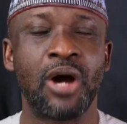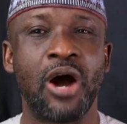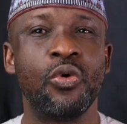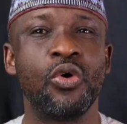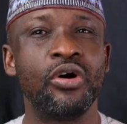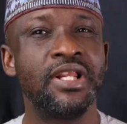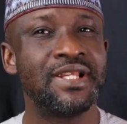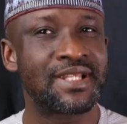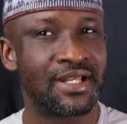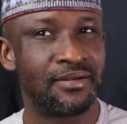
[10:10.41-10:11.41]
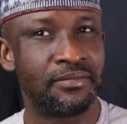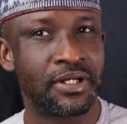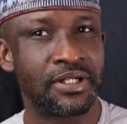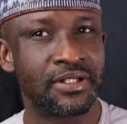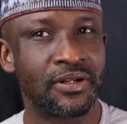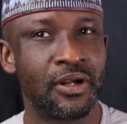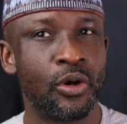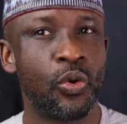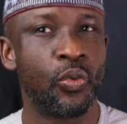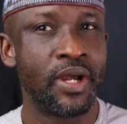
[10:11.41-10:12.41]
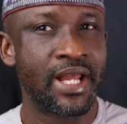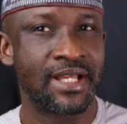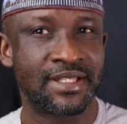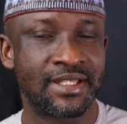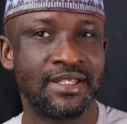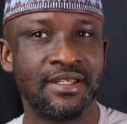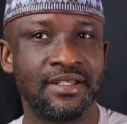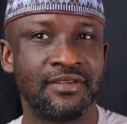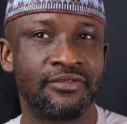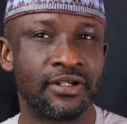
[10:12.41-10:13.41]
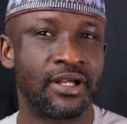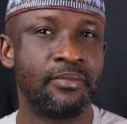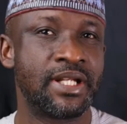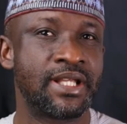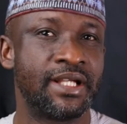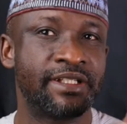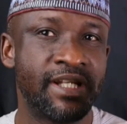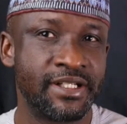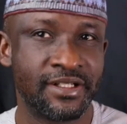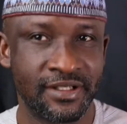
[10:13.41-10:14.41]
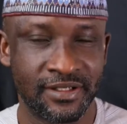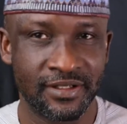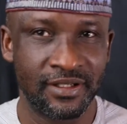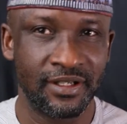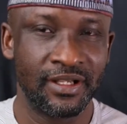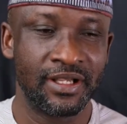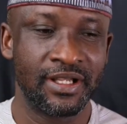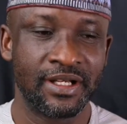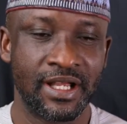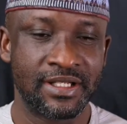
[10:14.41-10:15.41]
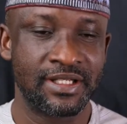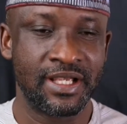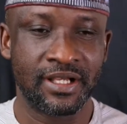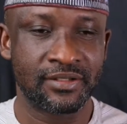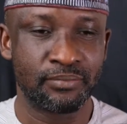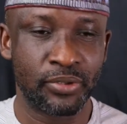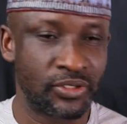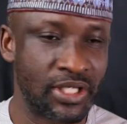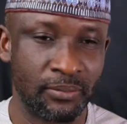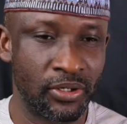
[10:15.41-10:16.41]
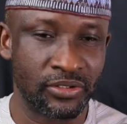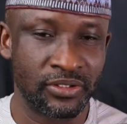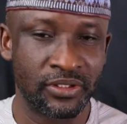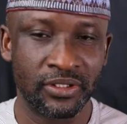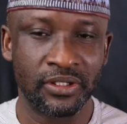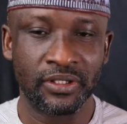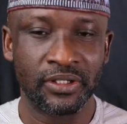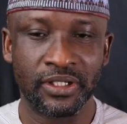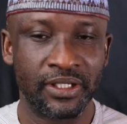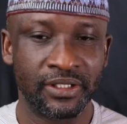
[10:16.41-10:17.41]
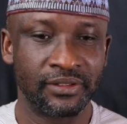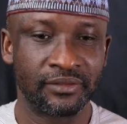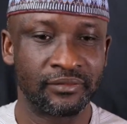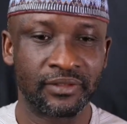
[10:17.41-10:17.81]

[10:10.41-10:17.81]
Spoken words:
I will only celebrate when I see the fundamental changes that he has brought about in